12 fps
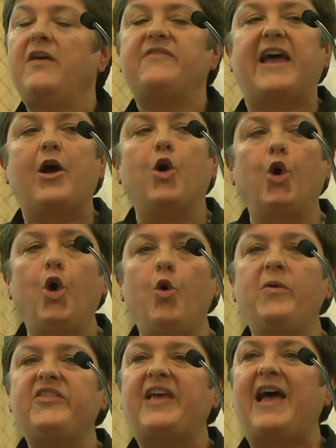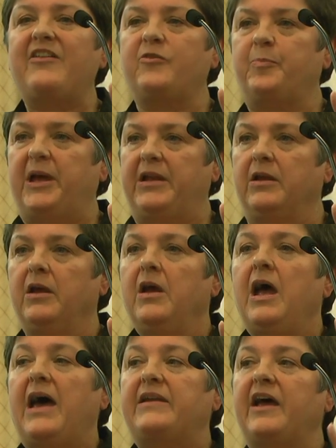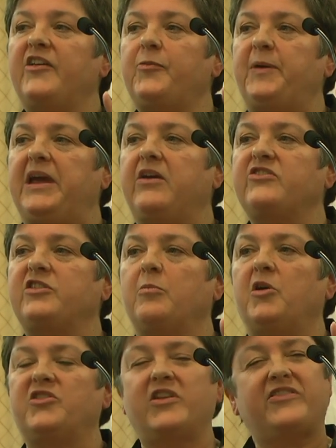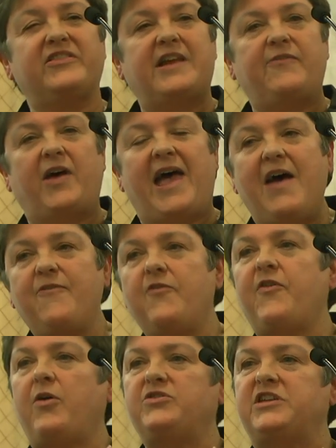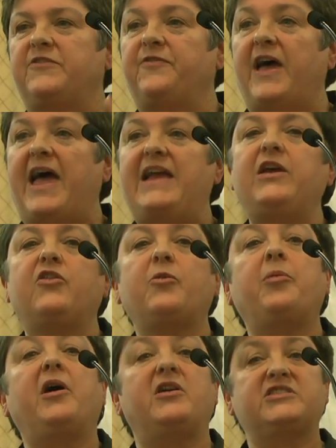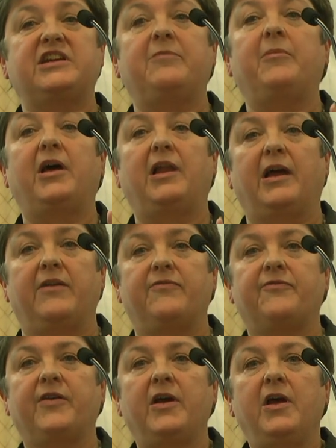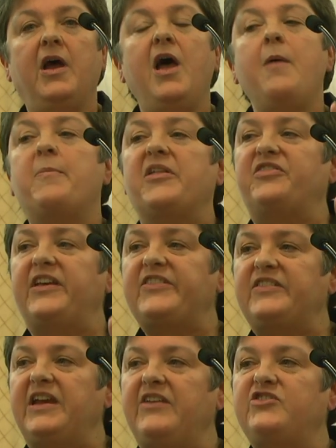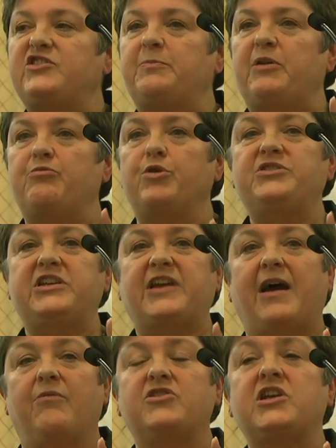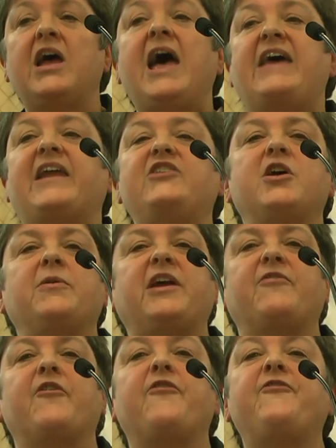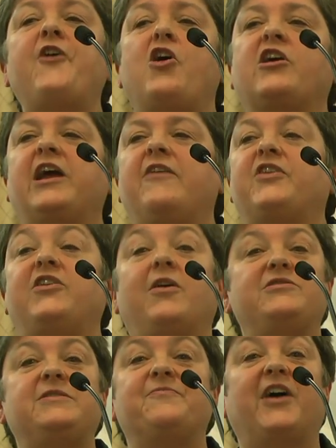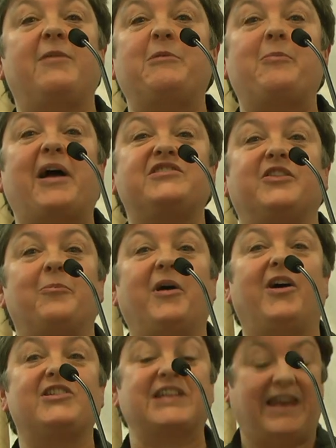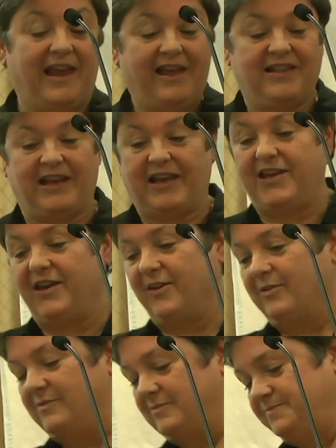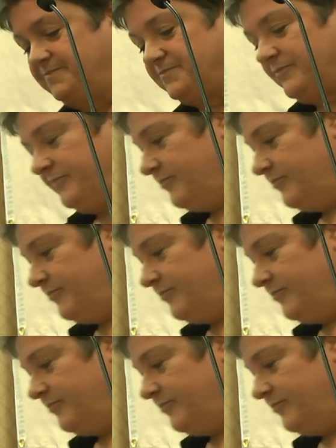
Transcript: There always has been, and I speak as someone that's never ever voted for any other party in my life. But this needs to be rooted out, and I don't give a fuck if they don't invite me back to the party.